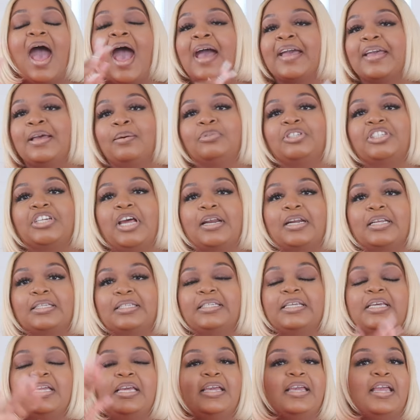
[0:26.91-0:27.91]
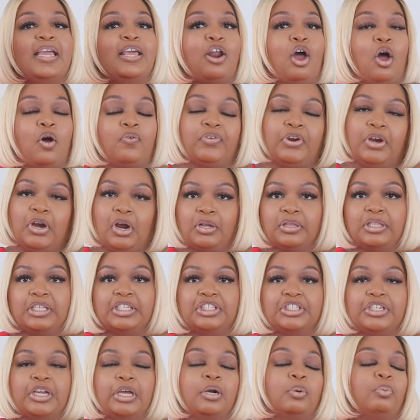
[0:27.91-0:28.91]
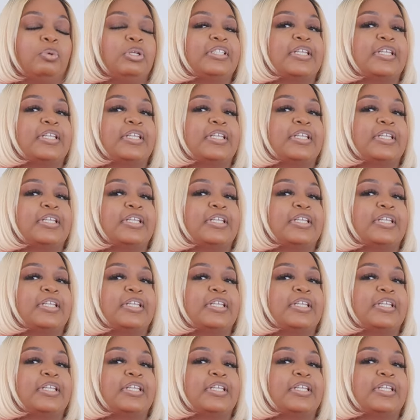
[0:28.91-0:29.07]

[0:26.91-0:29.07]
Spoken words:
I am Shauna T, and over here on this channel,